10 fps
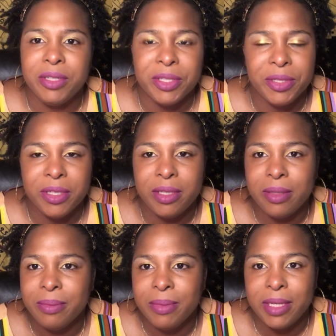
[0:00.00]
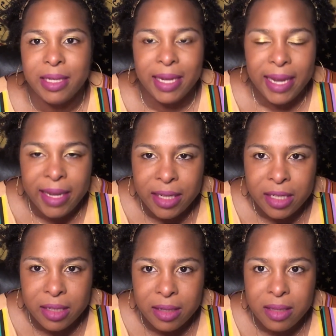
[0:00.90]
children in
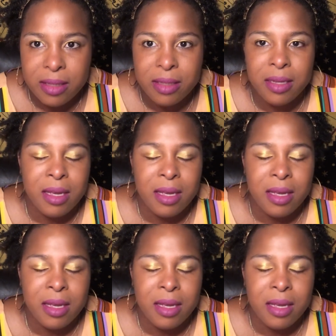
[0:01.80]
cages,